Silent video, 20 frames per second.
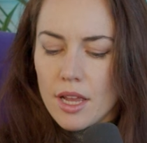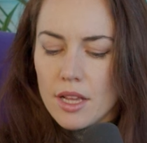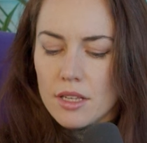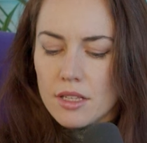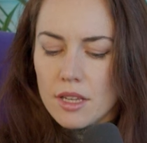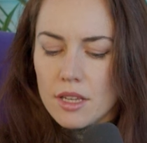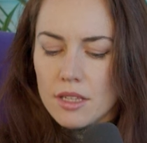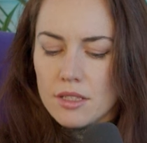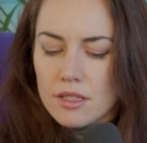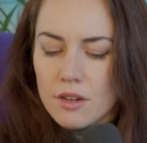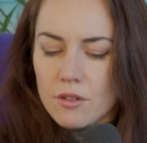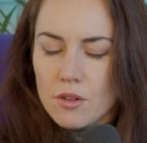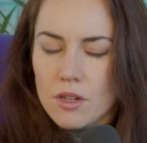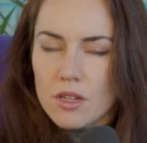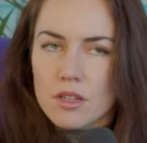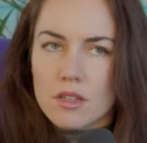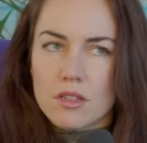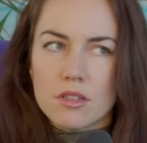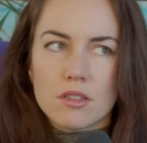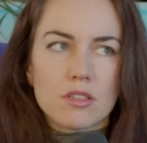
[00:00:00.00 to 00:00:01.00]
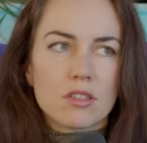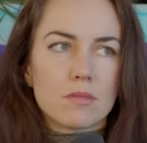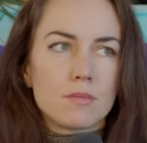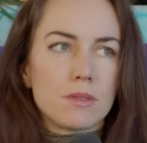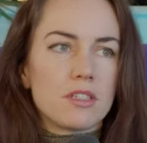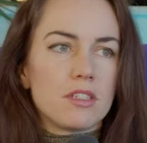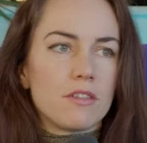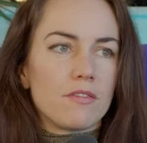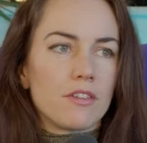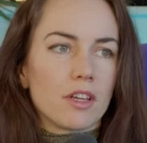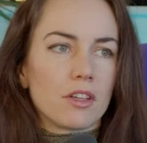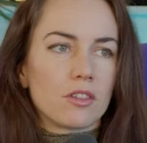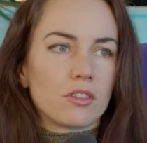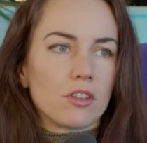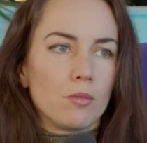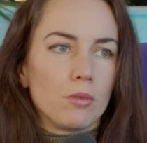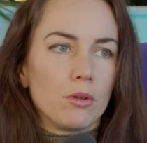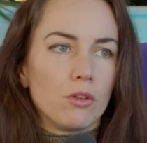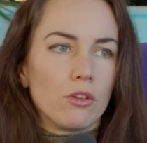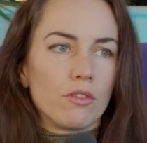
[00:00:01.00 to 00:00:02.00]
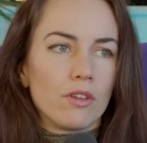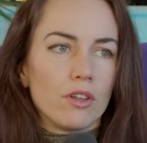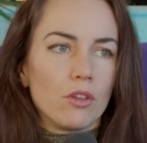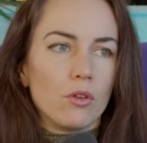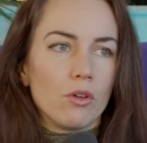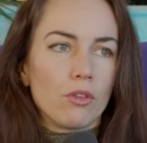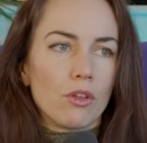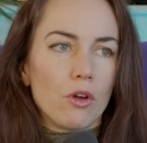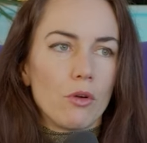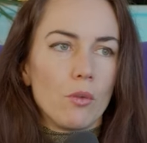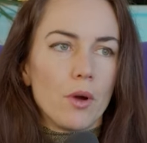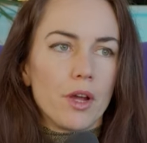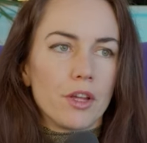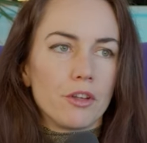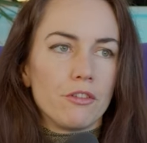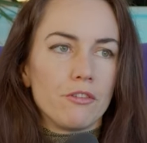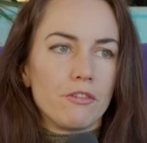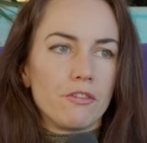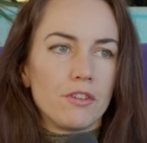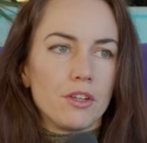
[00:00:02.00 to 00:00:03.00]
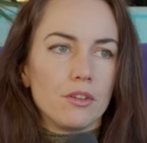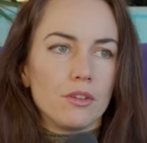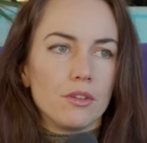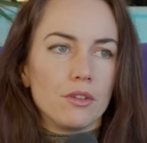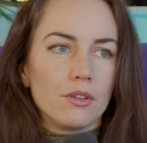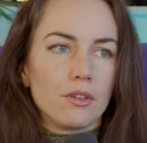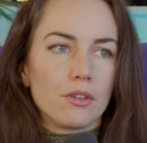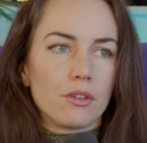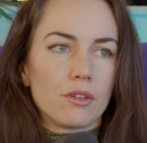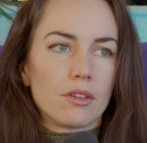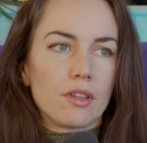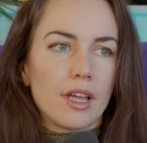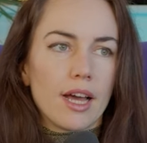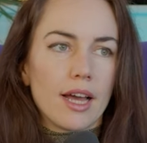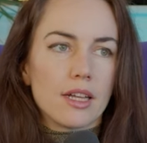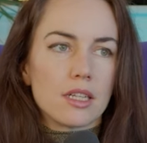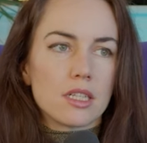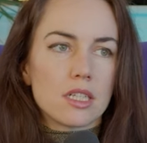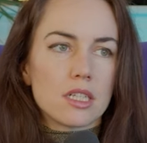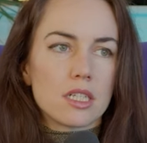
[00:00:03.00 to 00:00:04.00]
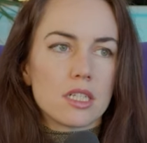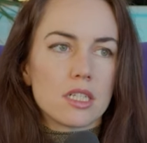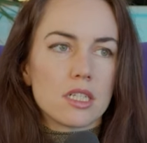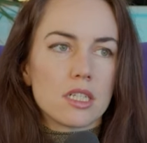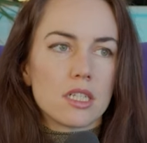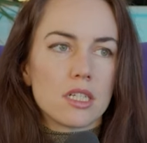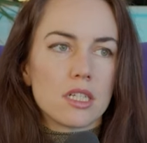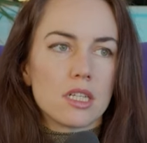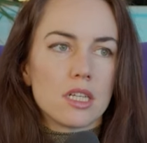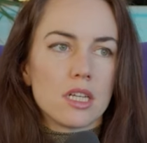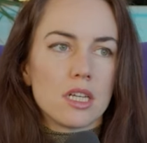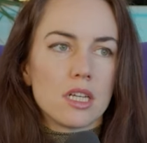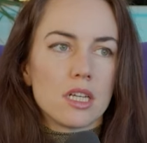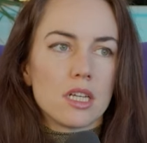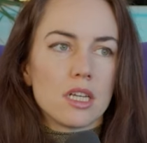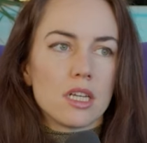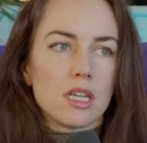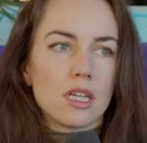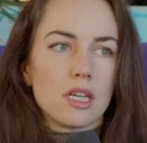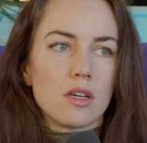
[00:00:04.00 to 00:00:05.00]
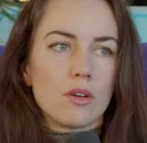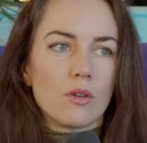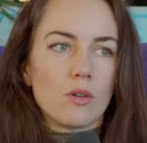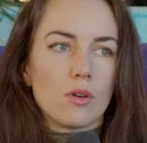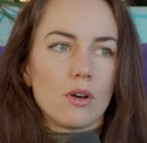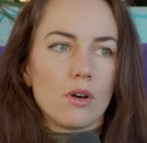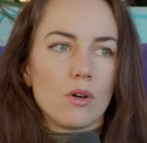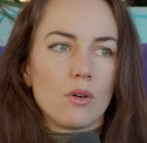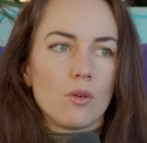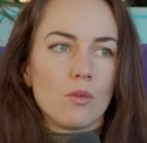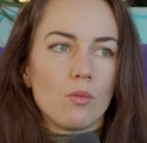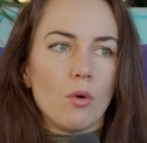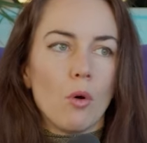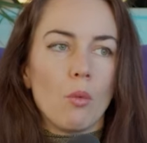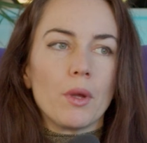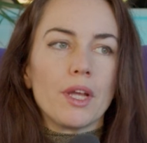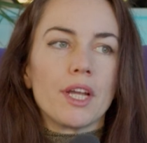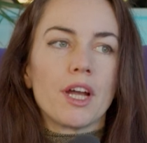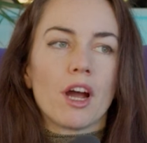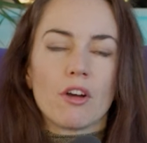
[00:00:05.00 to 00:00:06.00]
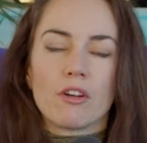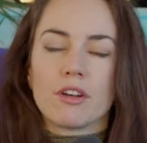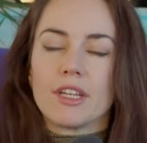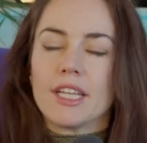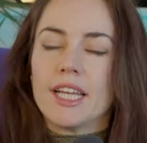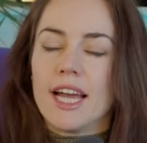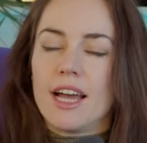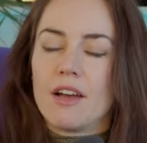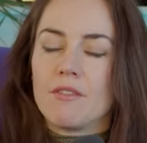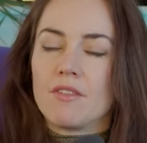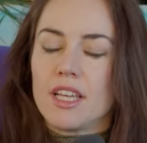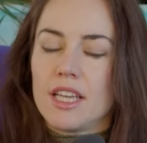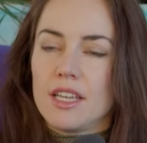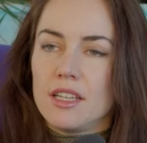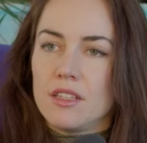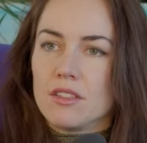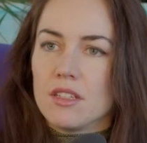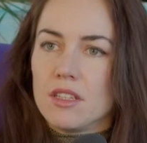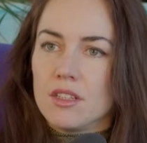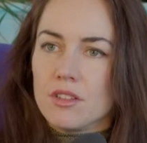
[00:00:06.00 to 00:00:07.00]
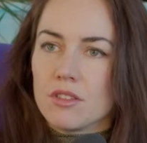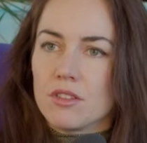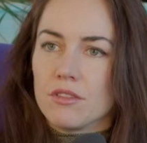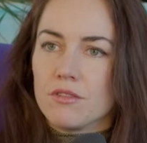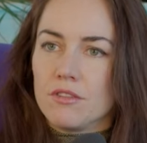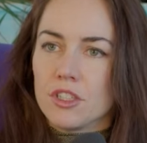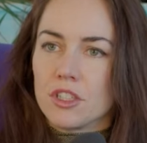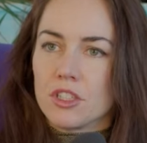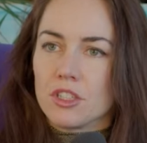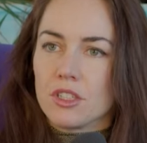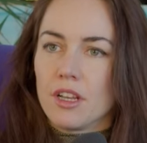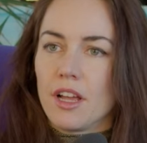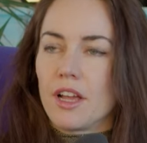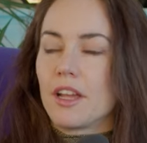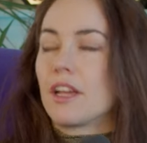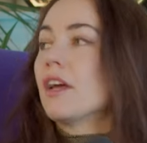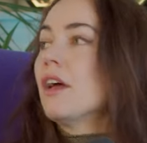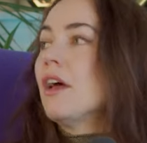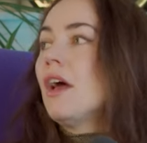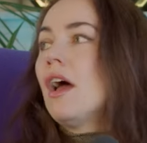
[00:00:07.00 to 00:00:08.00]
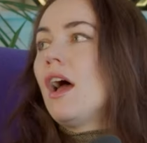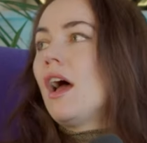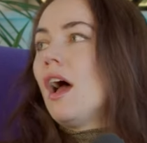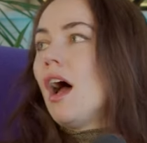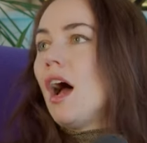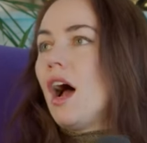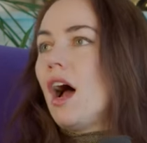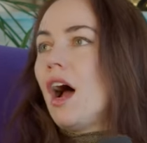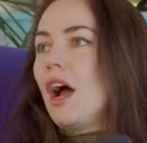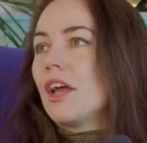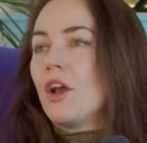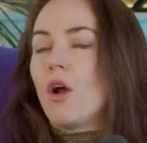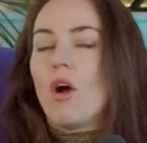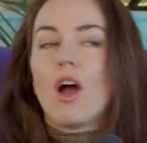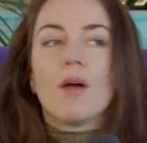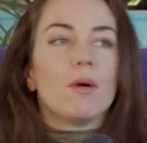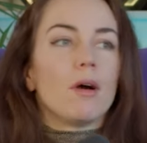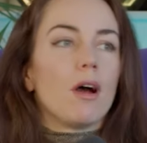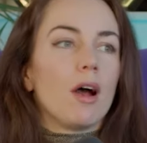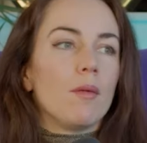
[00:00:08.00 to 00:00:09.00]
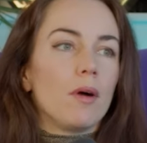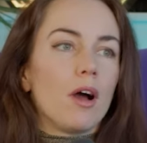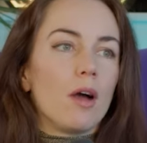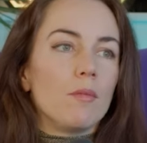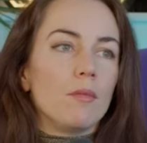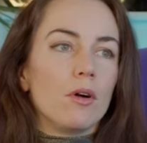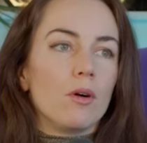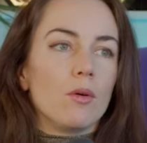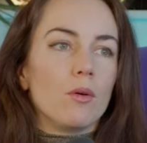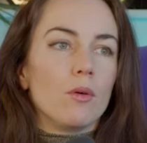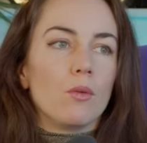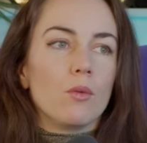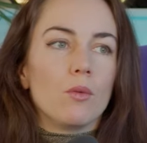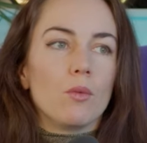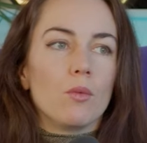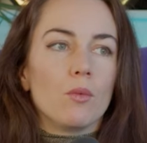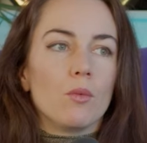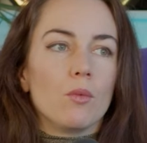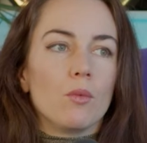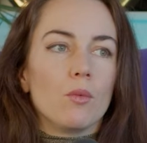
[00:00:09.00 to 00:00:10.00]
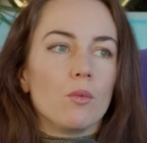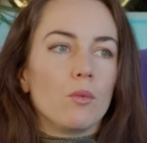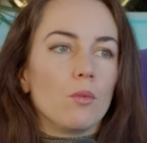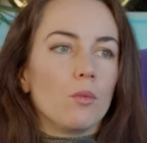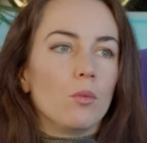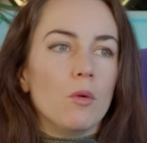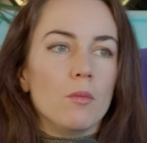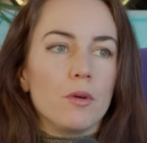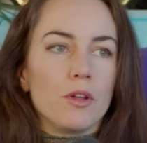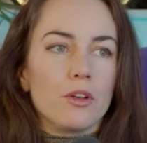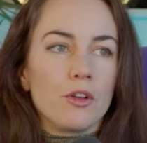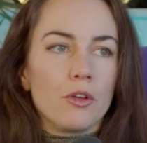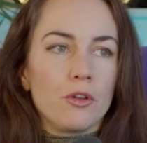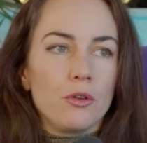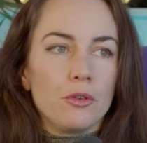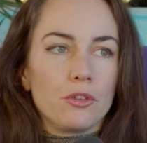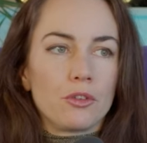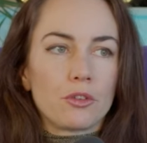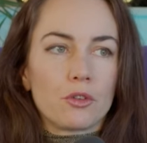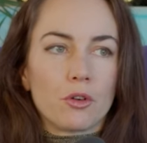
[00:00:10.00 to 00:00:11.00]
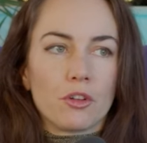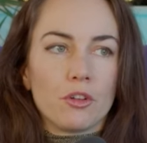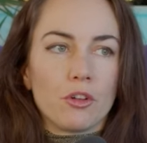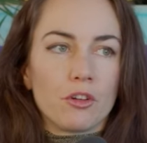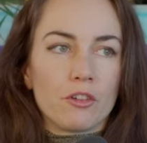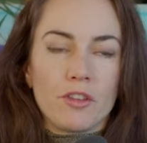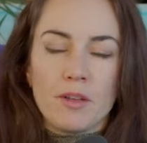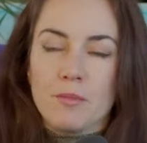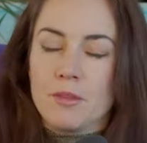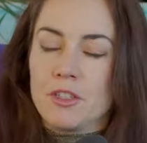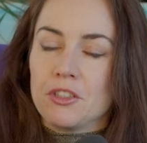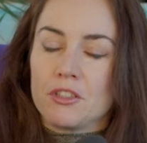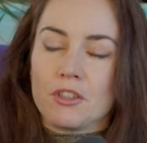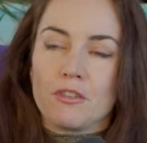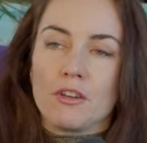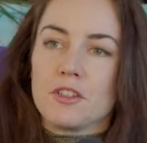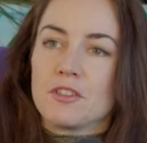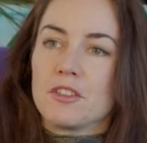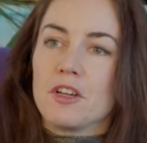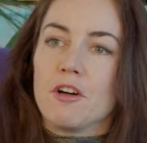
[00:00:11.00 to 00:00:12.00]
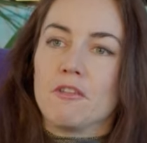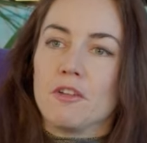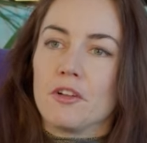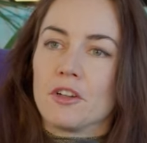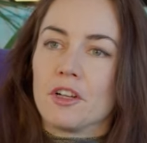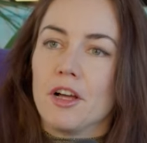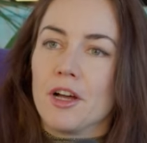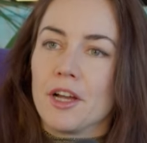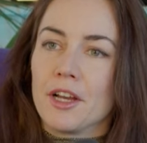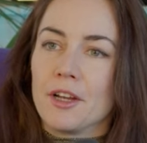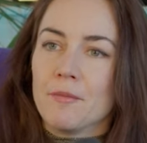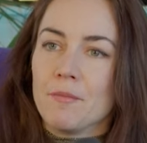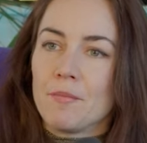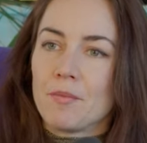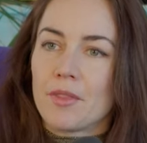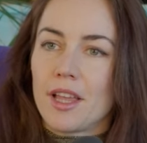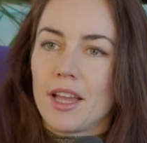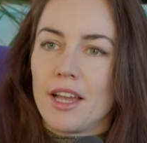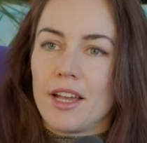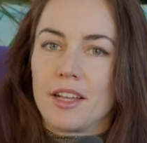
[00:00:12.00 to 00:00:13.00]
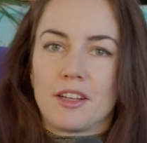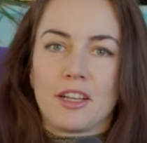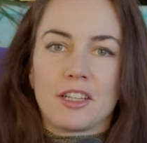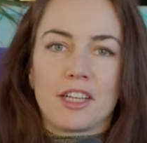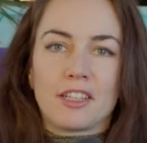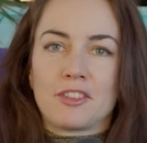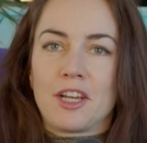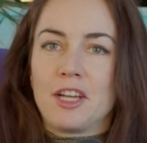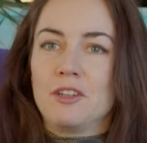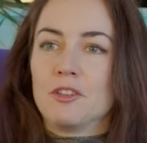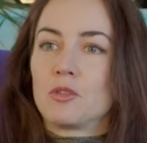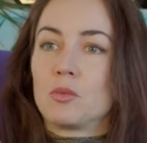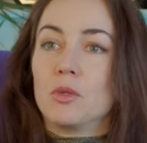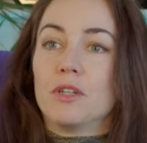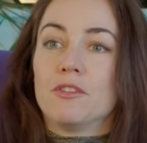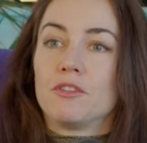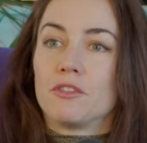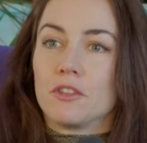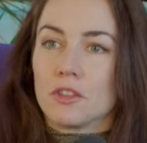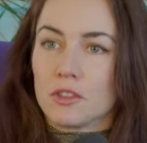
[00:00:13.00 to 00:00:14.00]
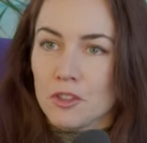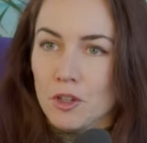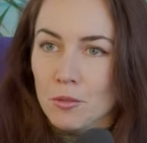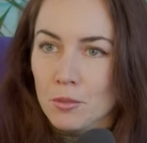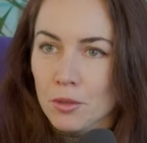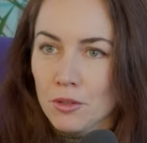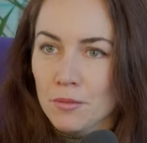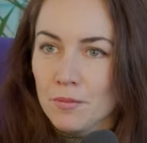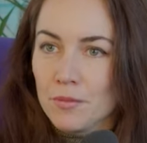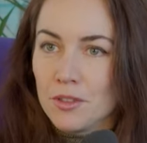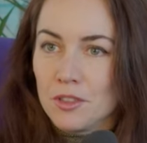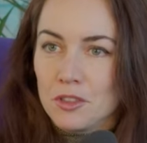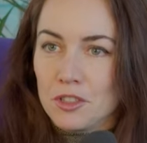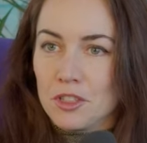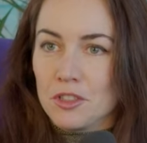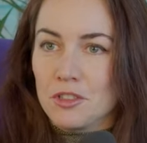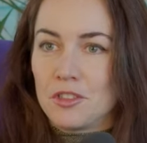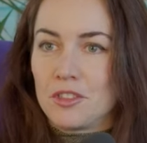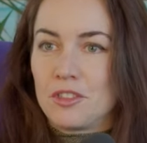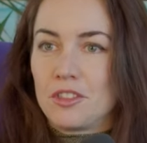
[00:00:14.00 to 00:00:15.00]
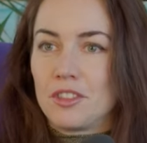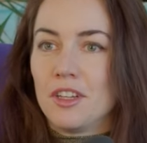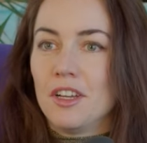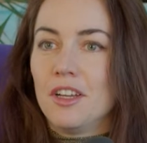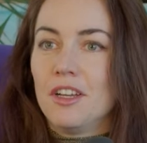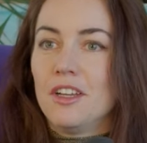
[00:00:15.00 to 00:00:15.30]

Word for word: Is, is there a specific example of a law, though, where you feel that what we currently have is insufficient? Like, you know, I'm a, I'm, I'm a woman who's got a lot of images of herself online, and like Taylor Swift, for example, has just